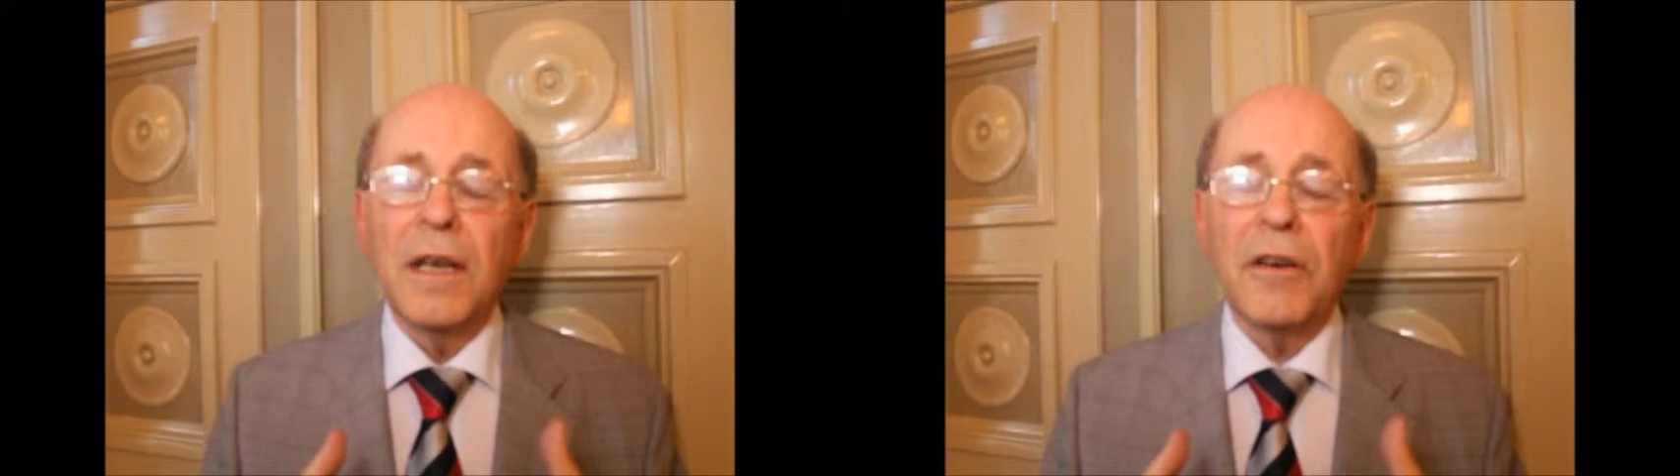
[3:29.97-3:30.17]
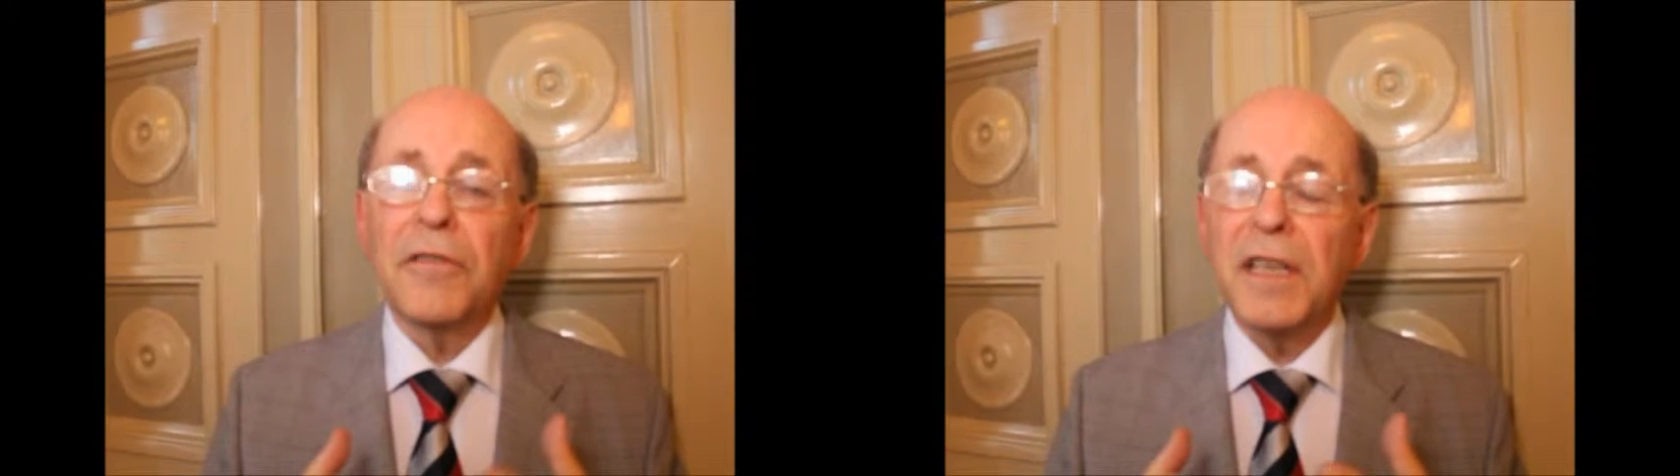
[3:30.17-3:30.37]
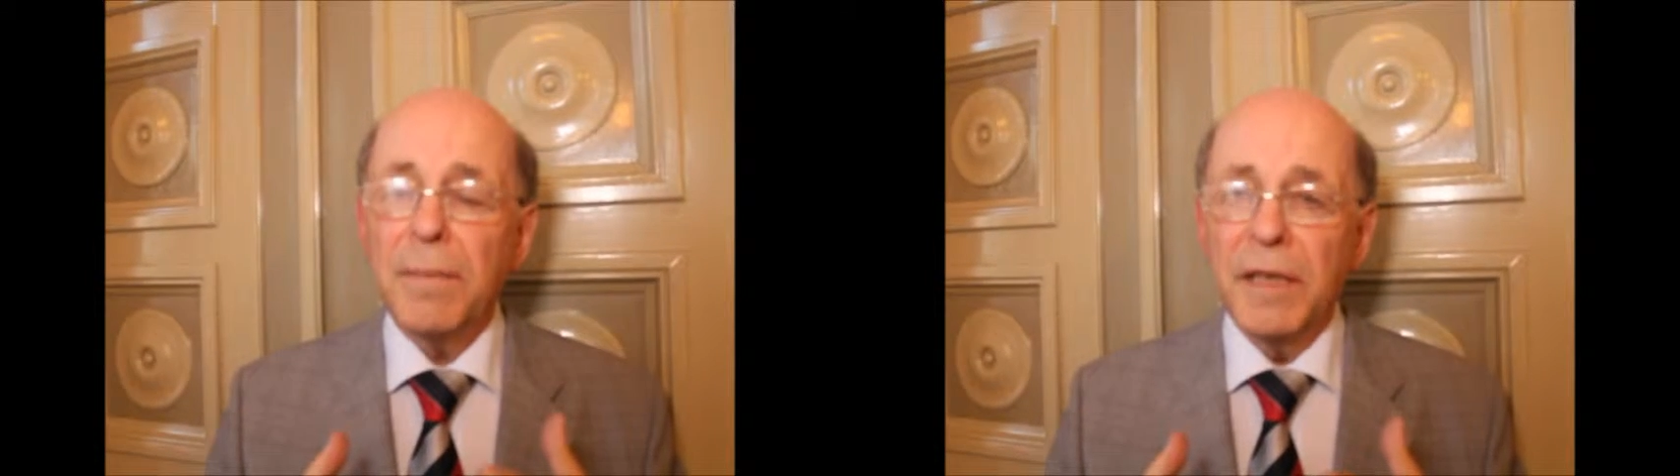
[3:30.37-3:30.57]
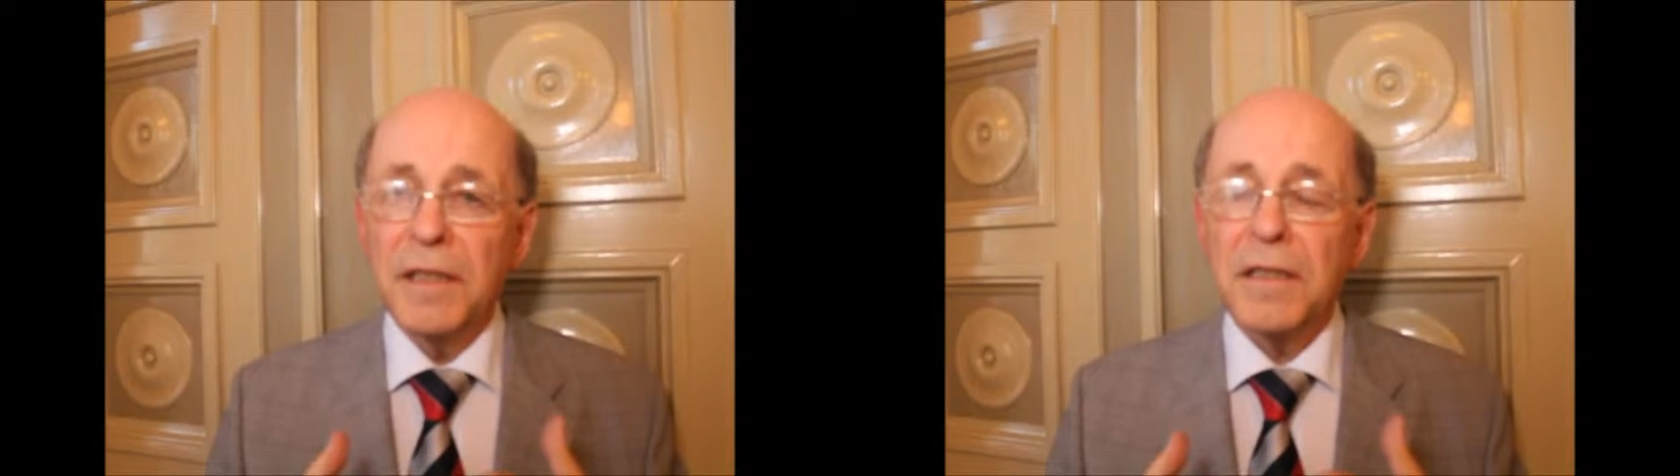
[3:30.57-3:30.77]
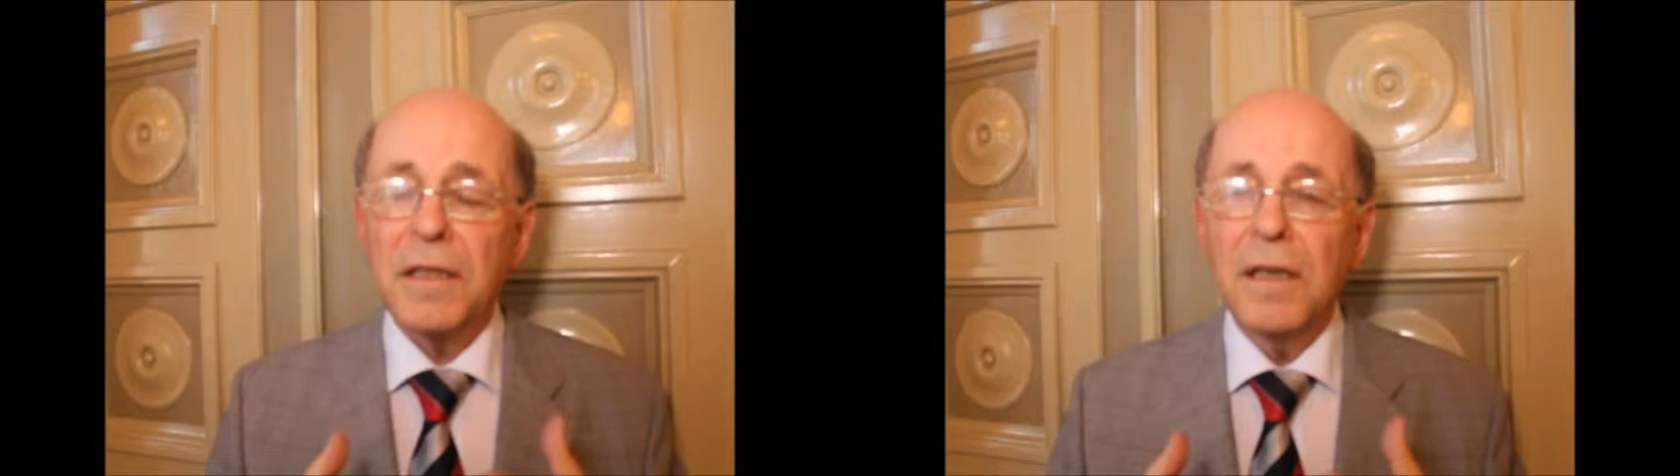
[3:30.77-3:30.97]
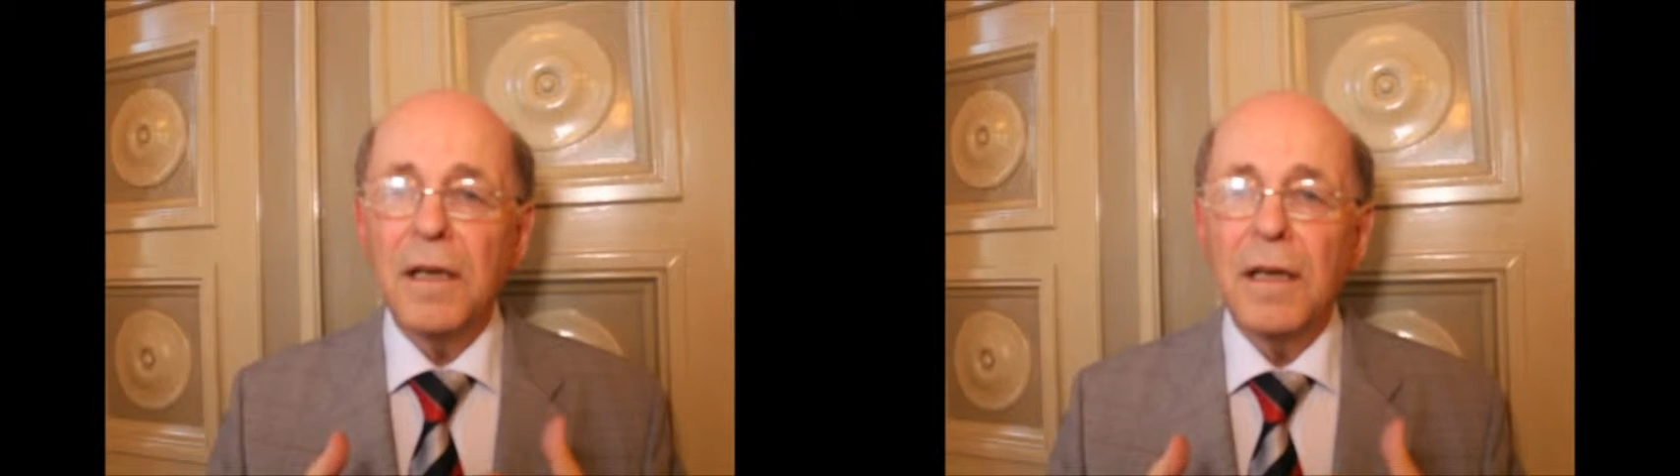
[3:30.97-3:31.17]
agreements.